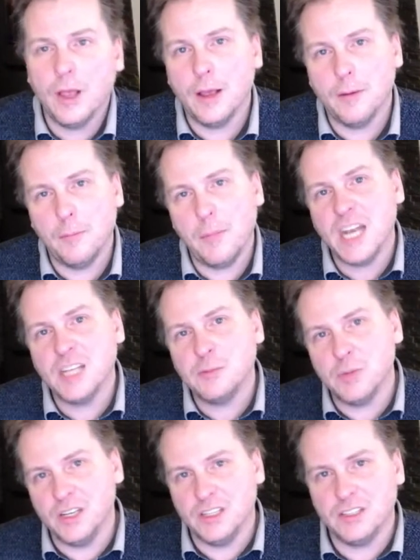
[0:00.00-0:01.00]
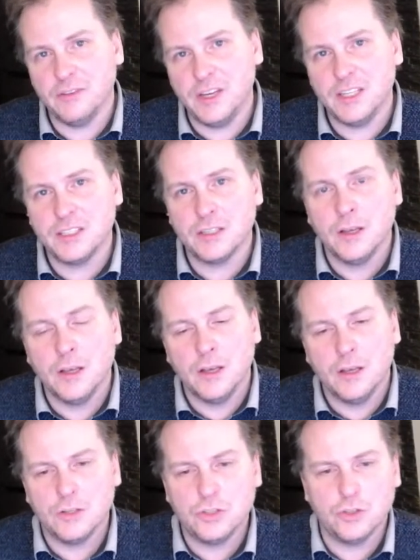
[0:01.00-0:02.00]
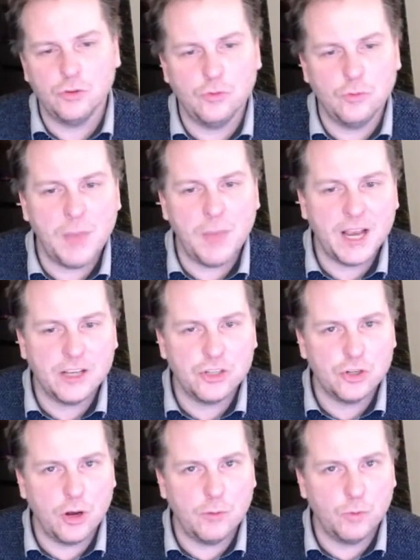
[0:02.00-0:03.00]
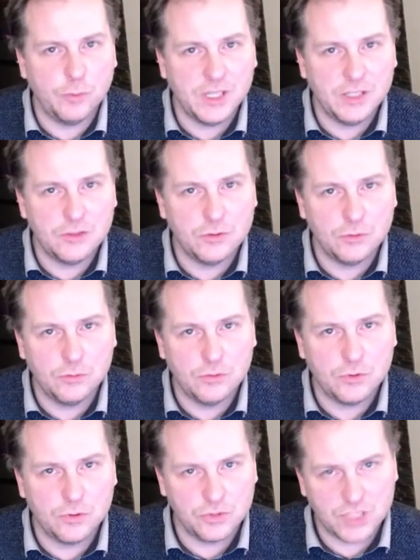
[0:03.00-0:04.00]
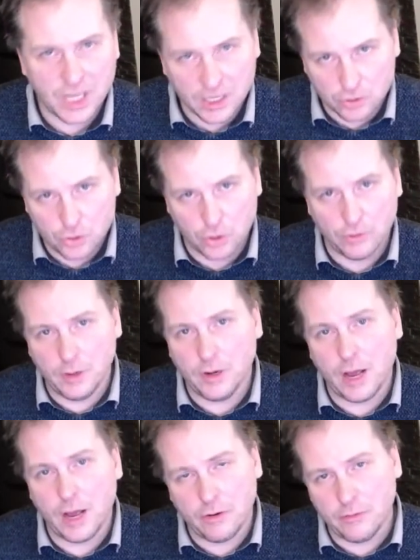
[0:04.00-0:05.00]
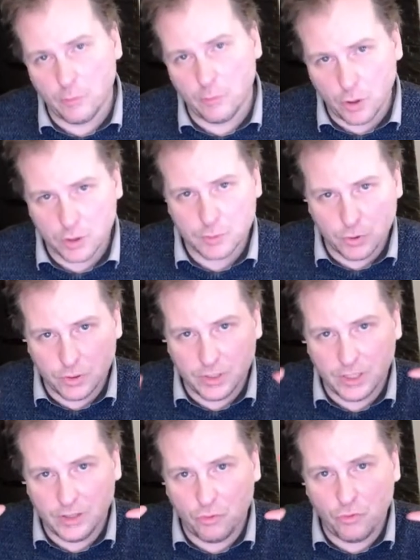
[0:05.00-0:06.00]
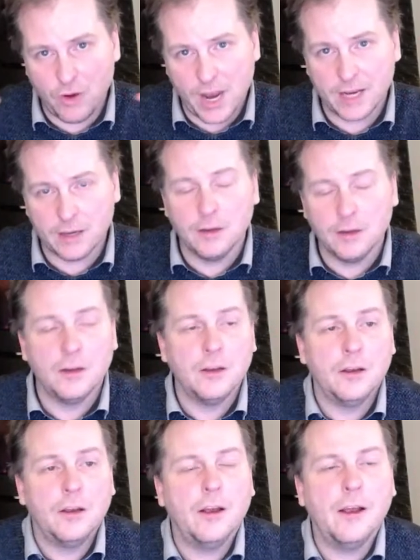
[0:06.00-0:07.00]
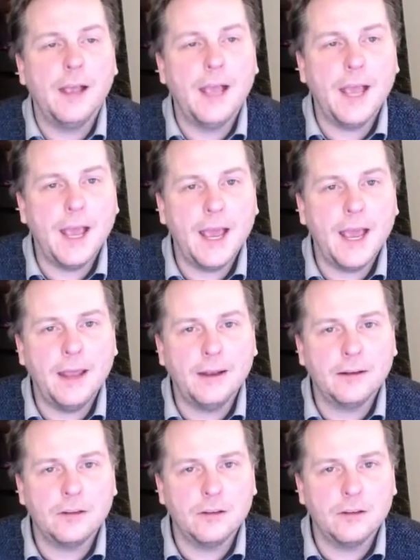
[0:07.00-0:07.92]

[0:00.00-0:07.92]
interface. So my job would be to take the server out of the box, put it in the rack, and